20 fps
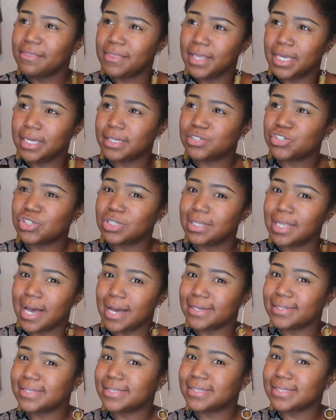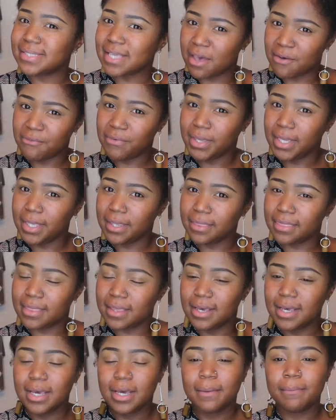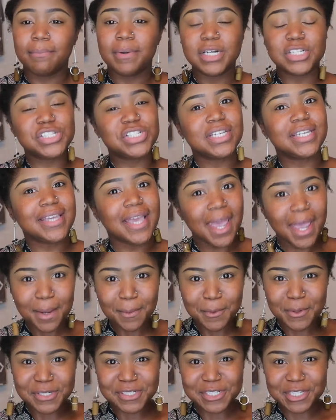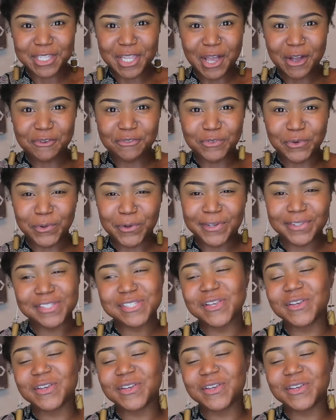think, July 7th, but she came on July 4th.